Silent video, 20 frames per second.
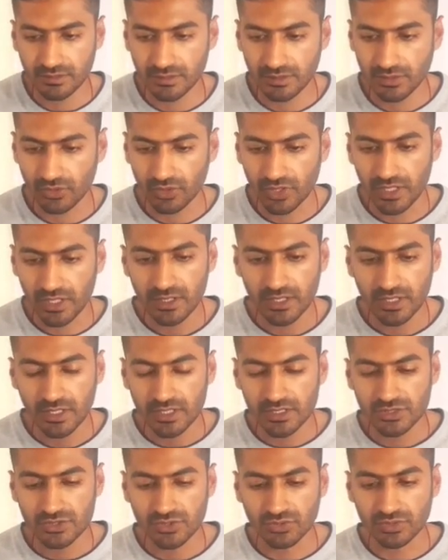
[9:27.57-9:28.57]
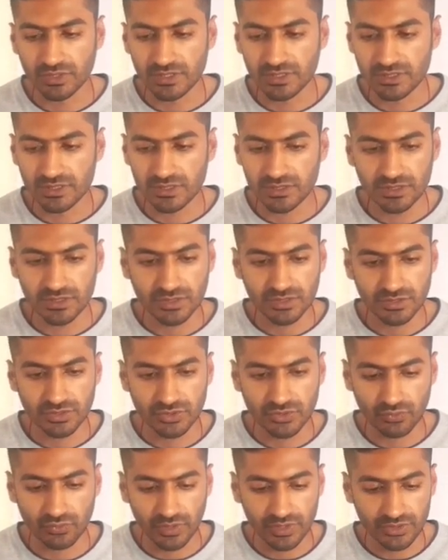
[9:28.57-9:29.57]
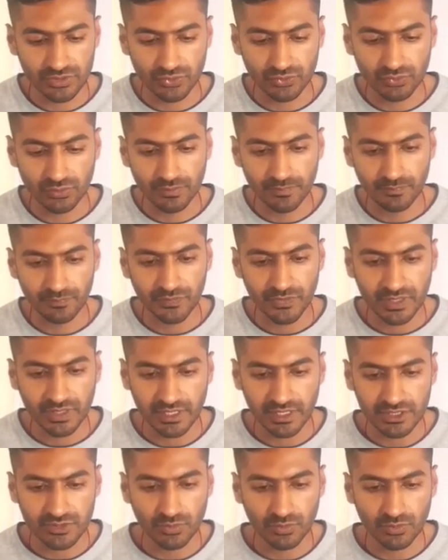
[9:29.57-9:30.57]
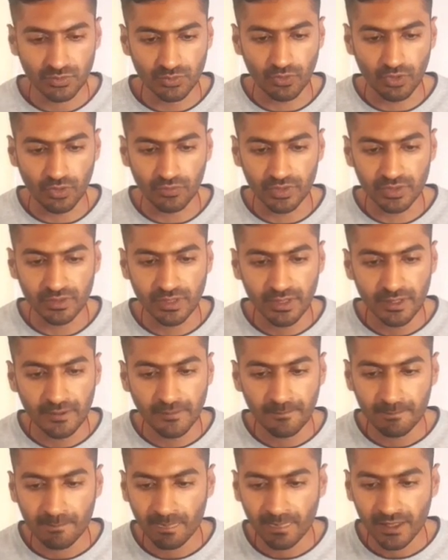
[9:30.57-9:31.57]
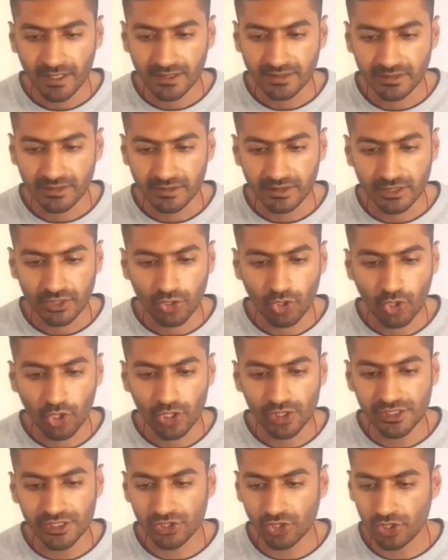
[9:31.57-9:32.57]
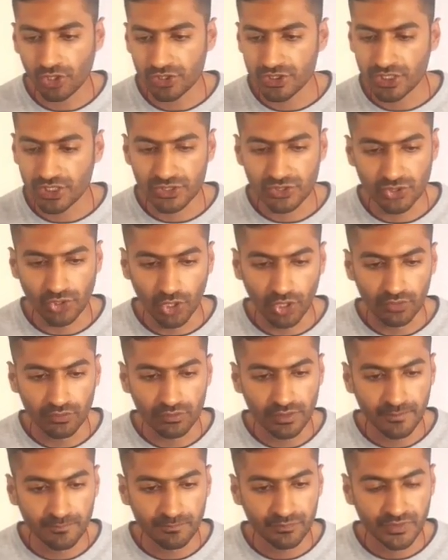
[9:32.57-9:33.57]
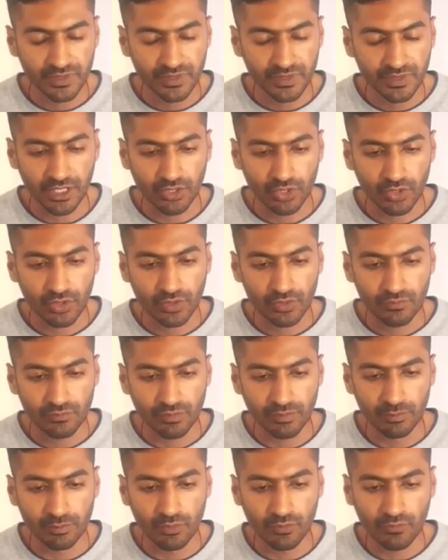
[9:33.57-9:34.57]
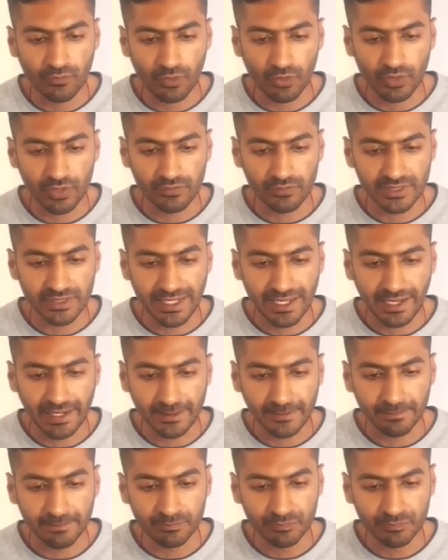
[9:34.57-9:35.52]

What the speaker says: Okay, so this is true and true. Let's move forward. All the knots are solved. Now we move forward with and.